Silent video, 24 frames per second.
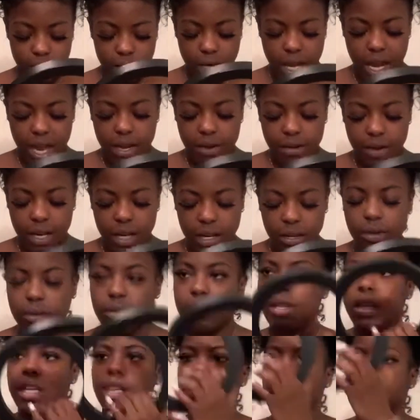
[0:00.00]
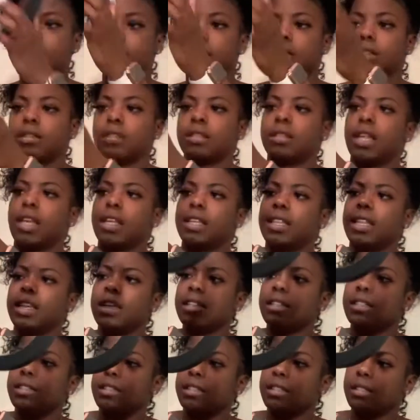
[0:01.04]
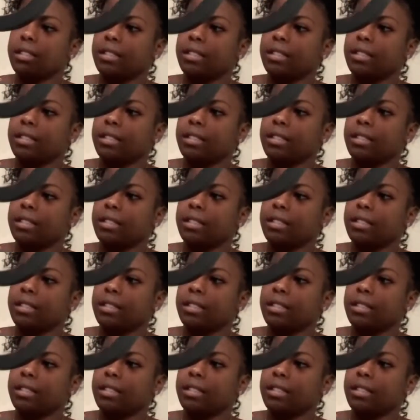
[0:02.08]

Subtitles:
How do I do it? Like this?